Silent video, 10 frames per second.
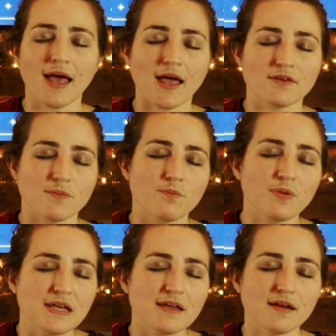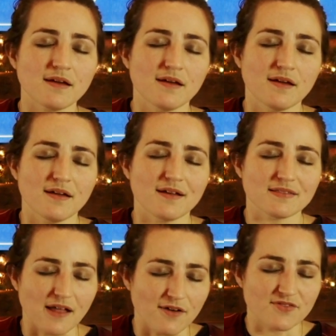and be
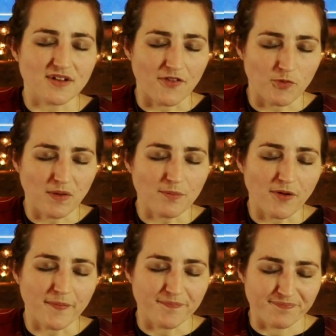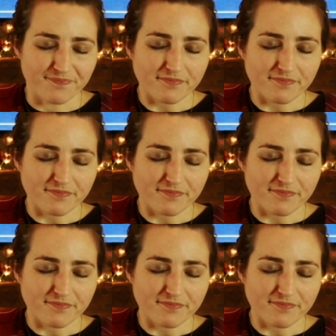love to other people.